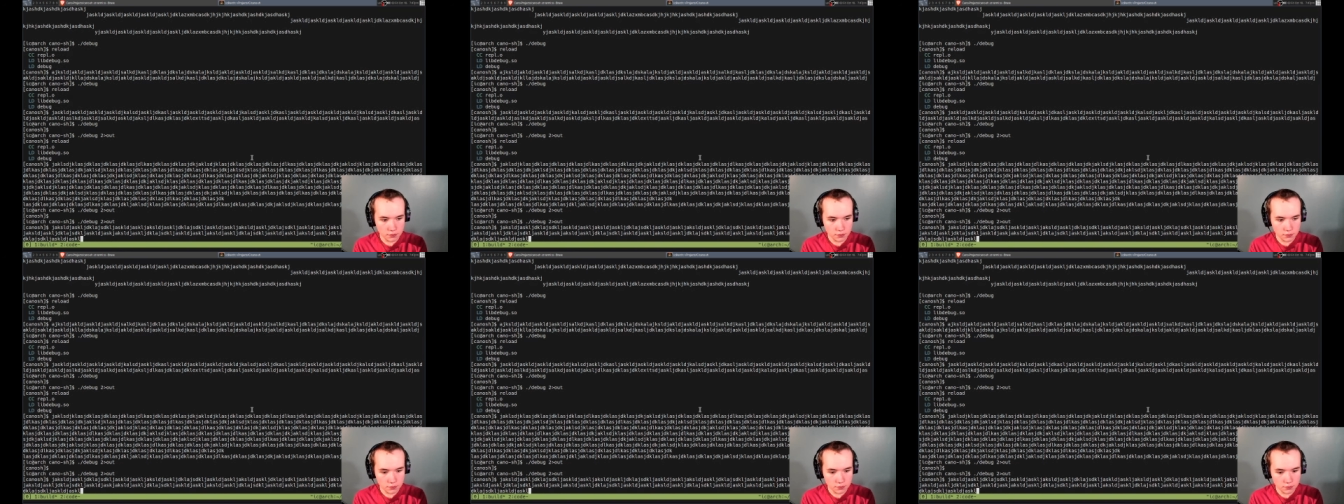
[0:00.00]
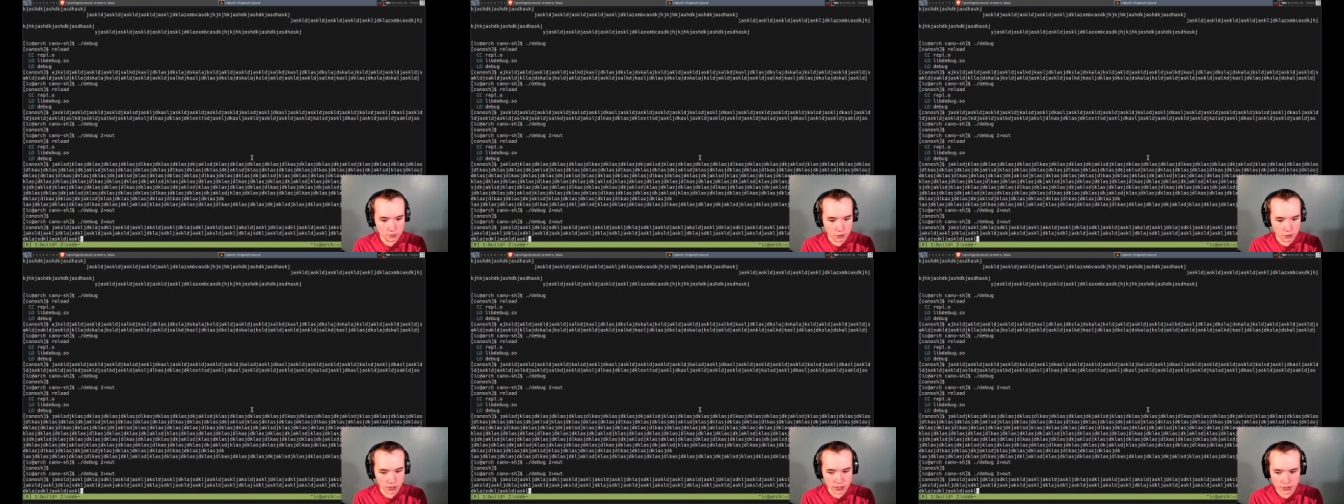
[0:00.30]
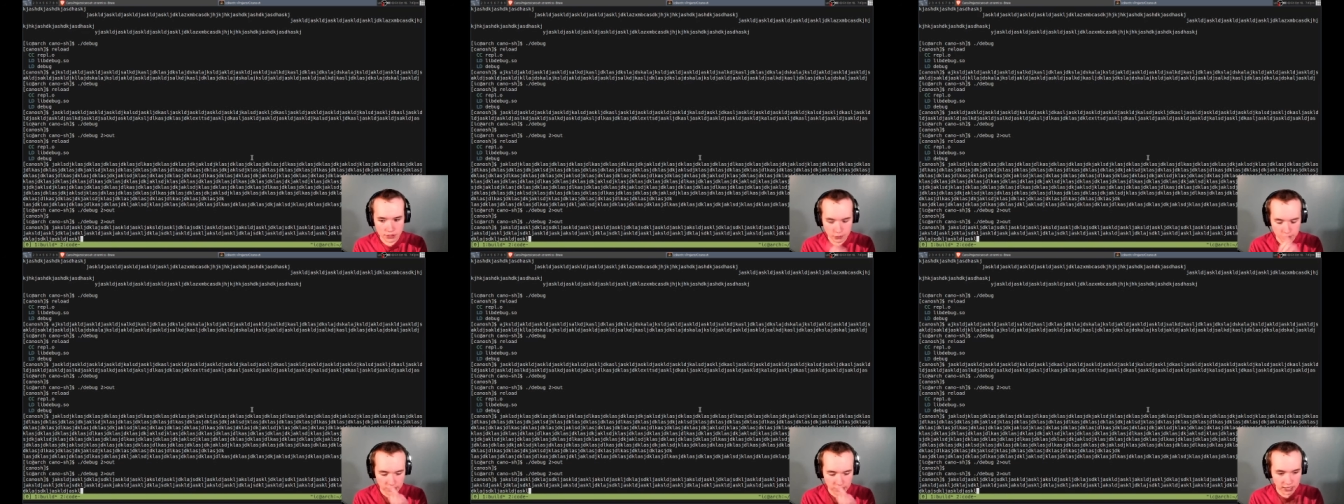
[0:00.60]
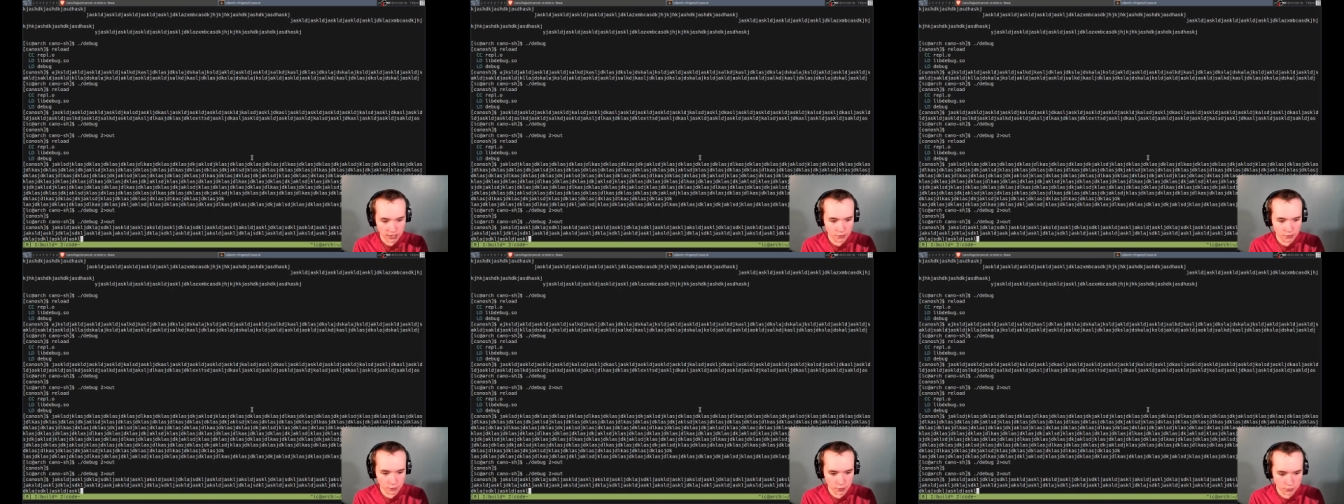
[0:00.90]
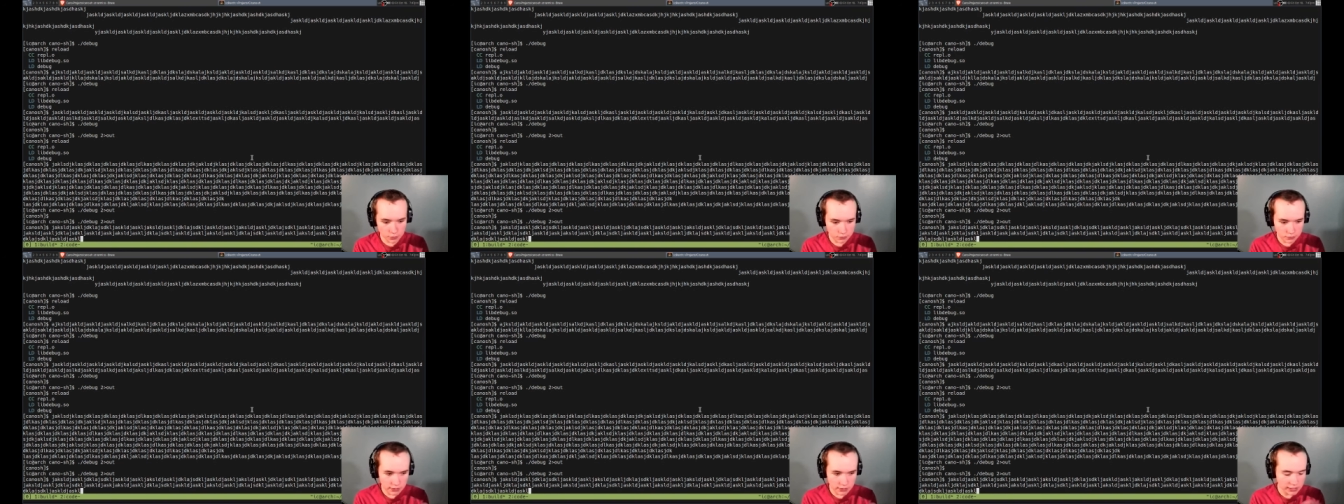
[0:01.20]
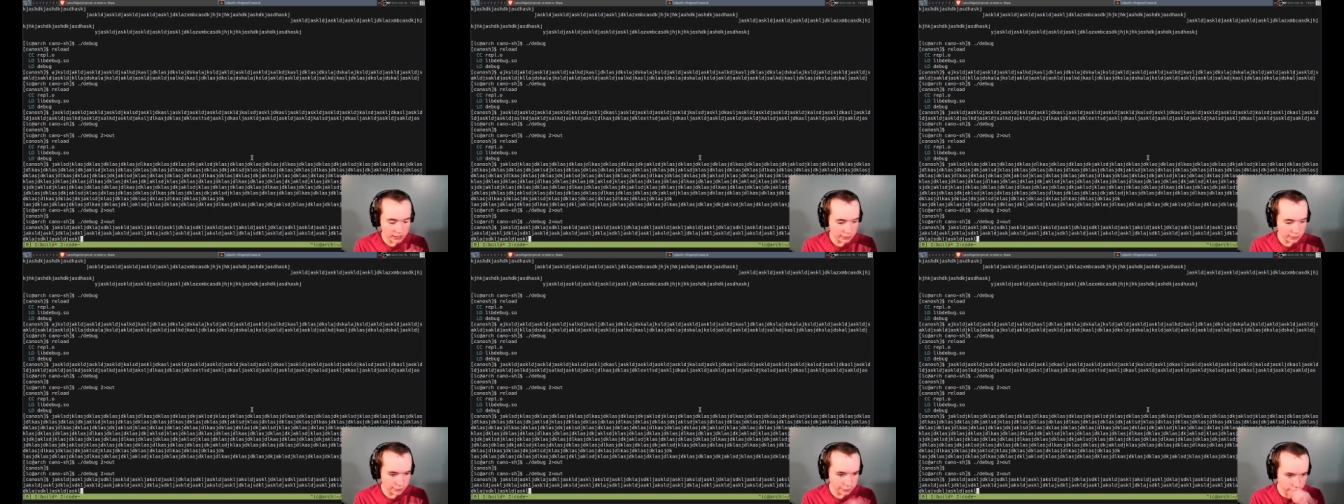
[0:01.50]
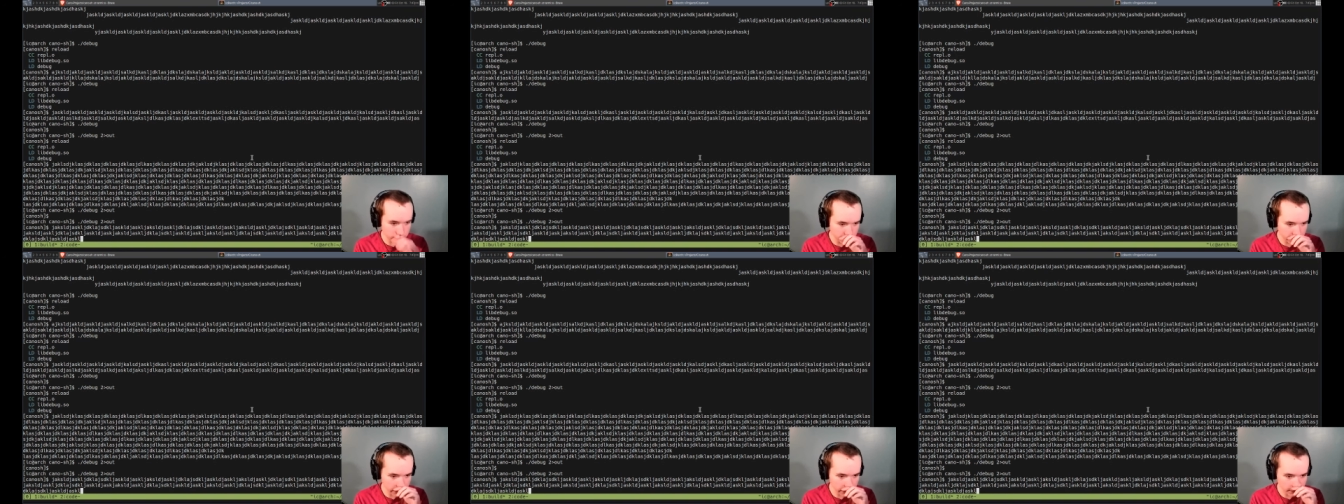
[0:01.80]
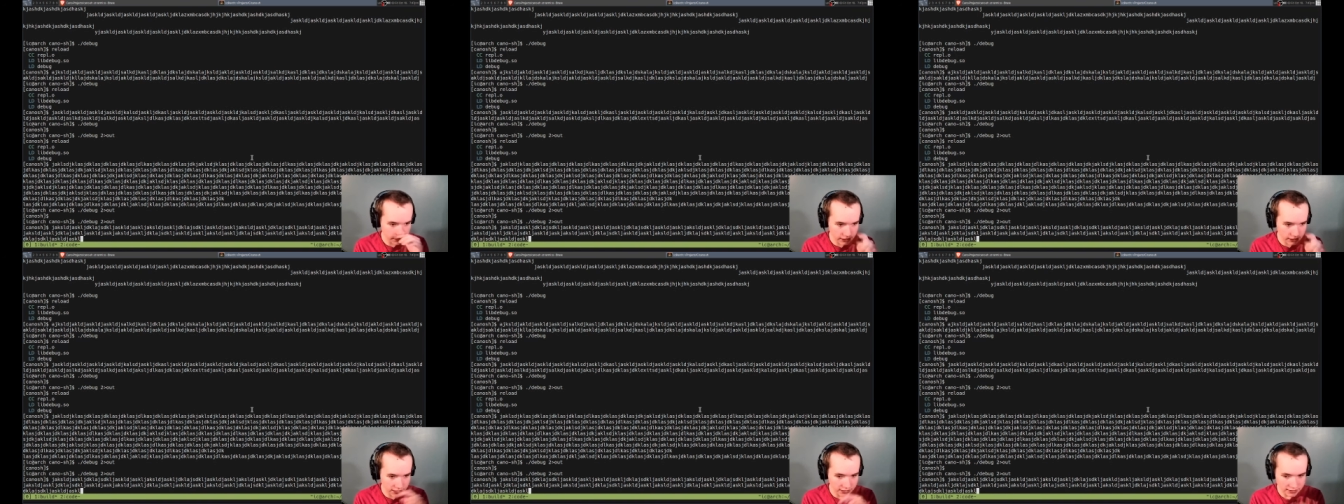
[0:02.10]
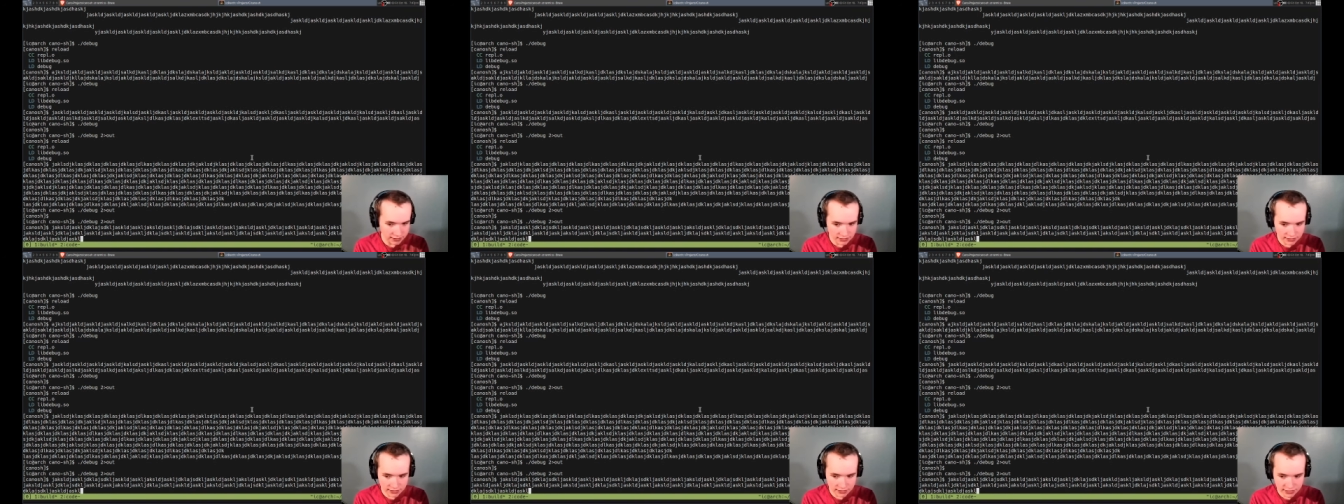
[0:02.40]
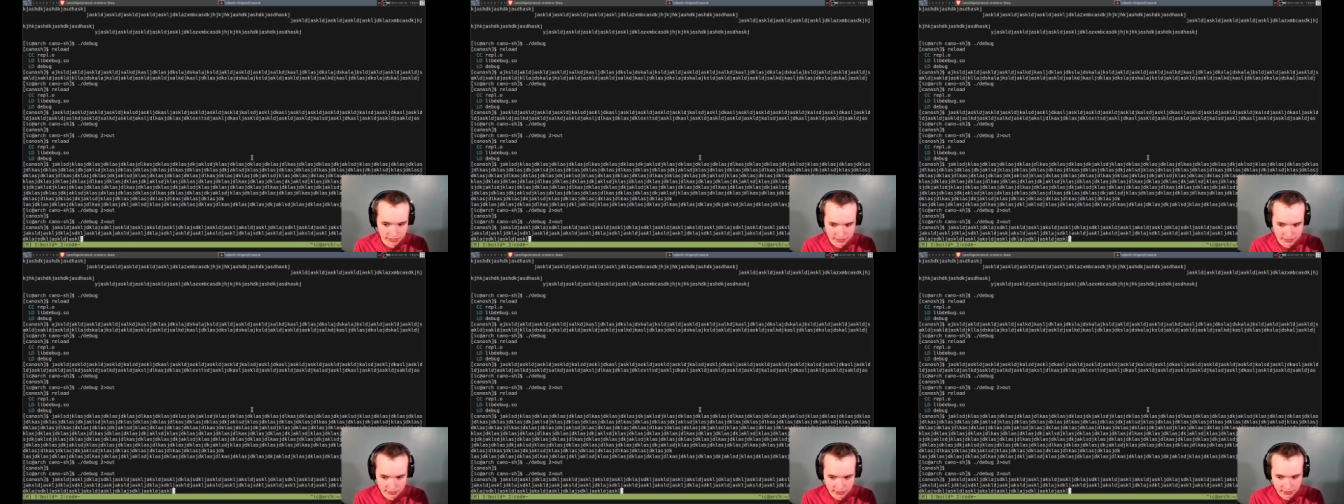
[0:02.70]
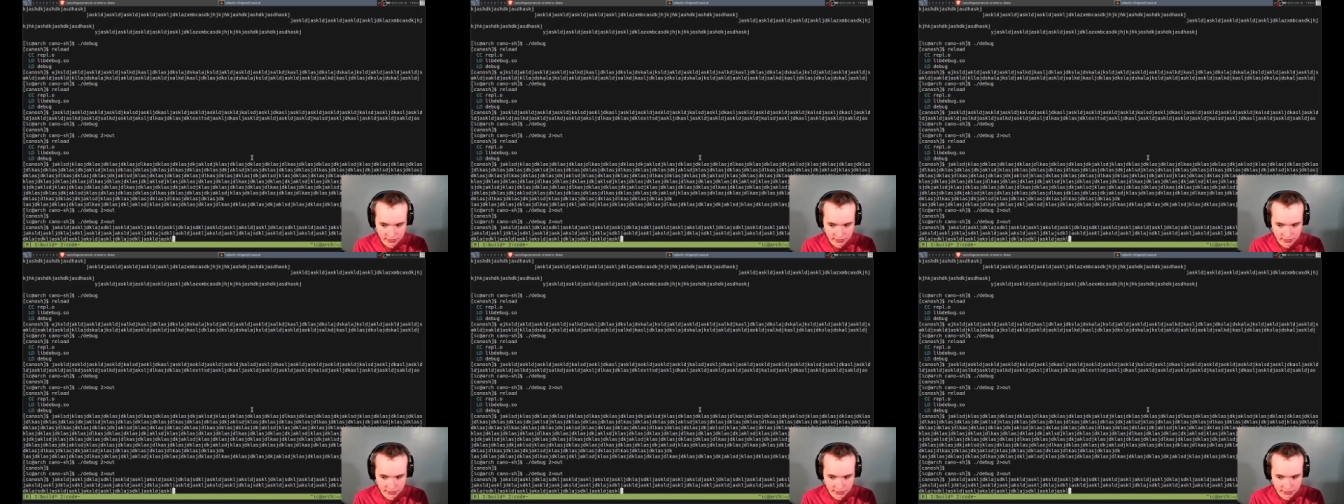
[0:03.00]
Alright, so it added a row not the first time, but then it did the next time.